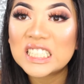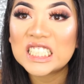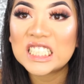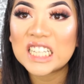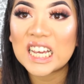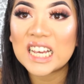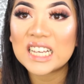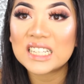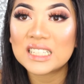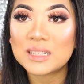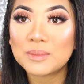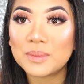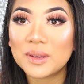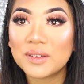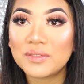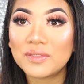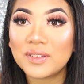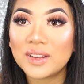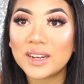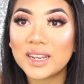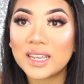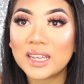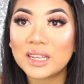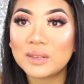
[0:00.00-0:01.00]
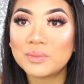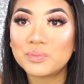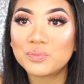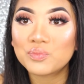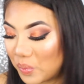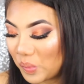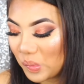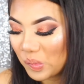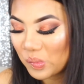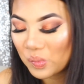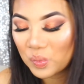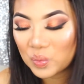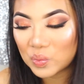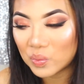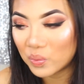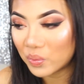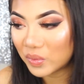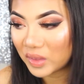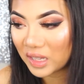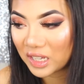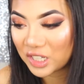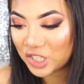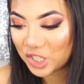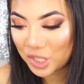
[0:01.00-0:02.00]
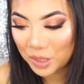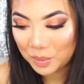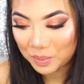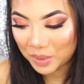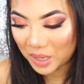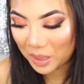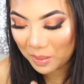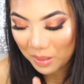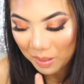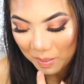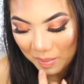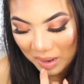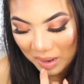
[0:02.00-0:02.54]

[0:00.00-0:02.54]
Tastes a bit funny. Should be in my